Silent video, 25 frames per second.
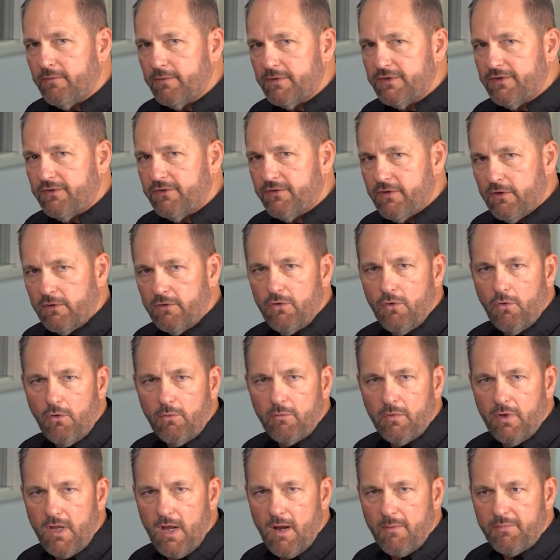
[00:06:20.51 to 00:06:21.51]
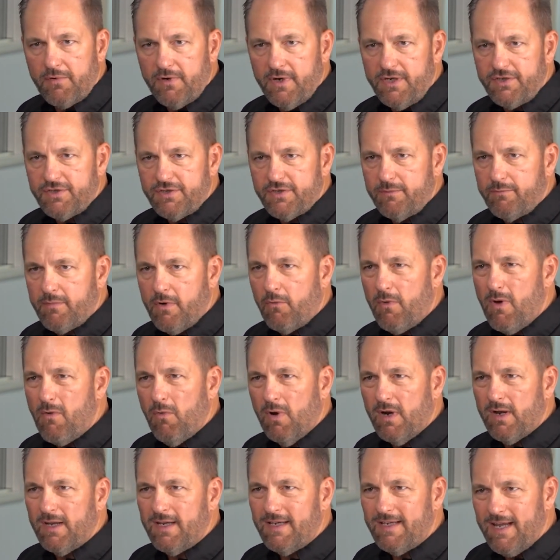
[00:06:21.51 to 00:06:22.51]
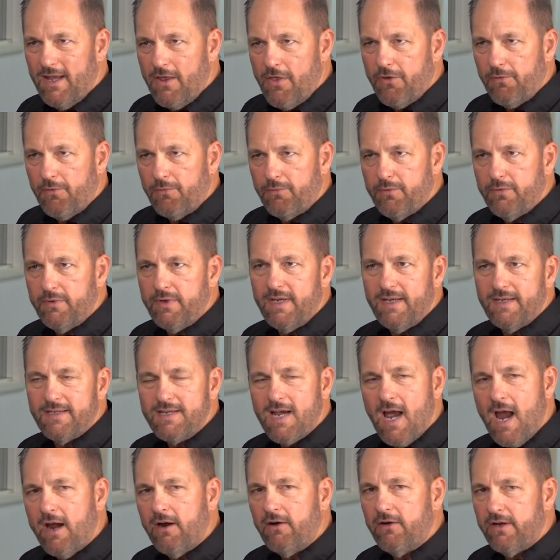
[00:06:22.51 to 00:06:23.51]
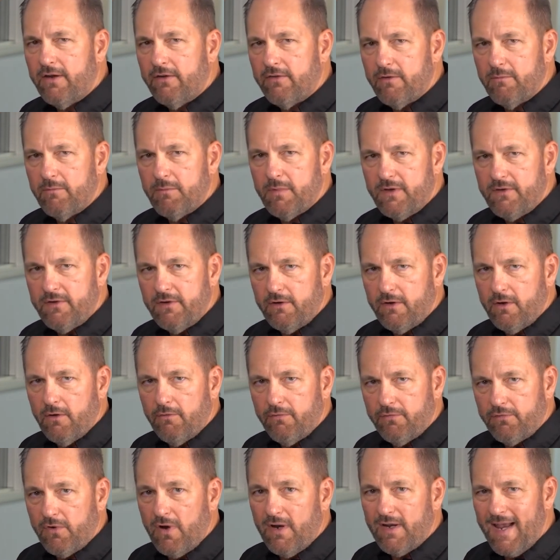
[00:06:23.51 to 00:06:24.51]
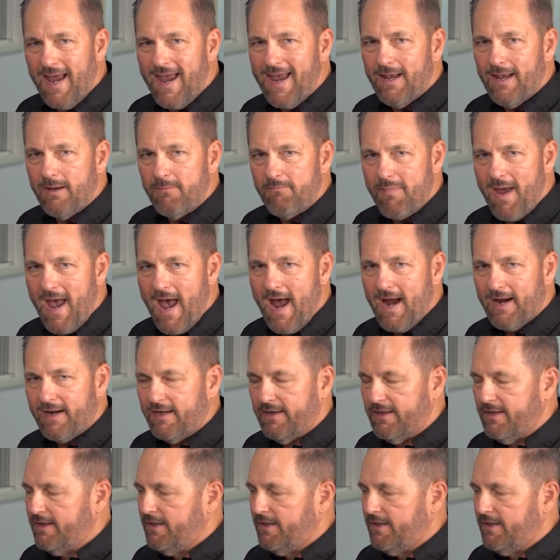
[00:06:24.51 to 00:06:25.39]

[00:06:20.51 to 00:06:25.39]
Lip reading: which is our normal operation, but we want to get through the entirety of the material, front and back.